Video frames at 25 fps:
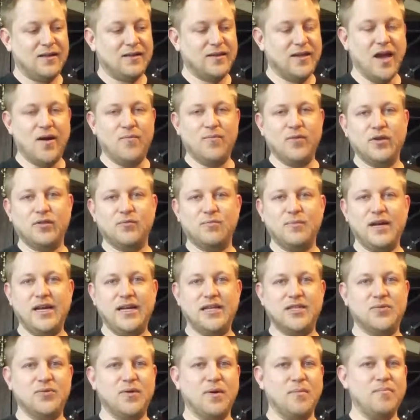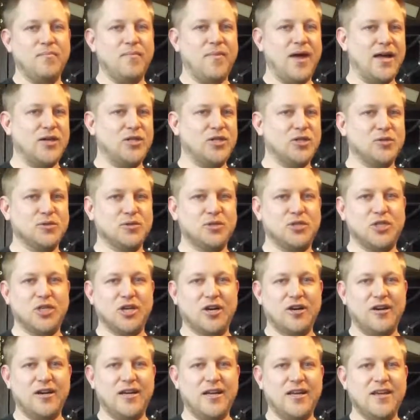come with me to a magical
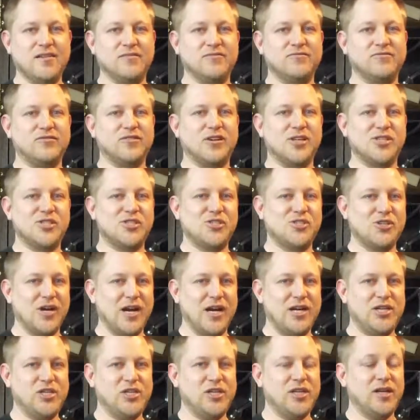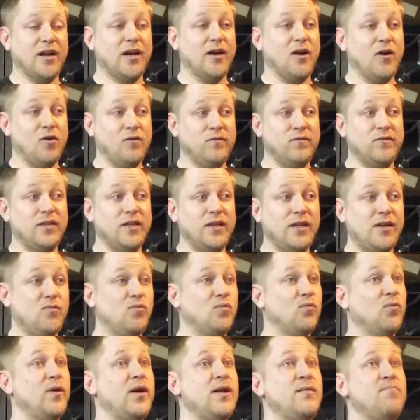journey of frustration and hopefully
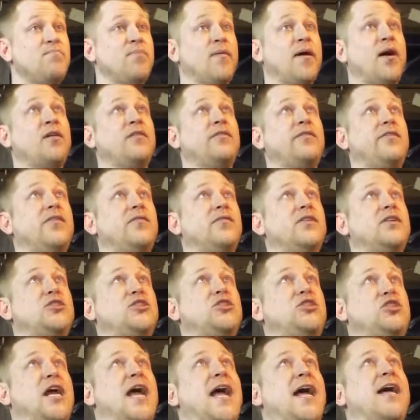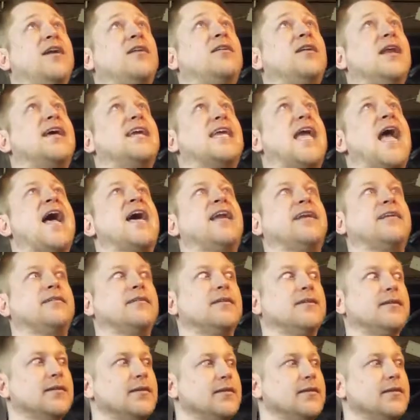rebirth of this channel again.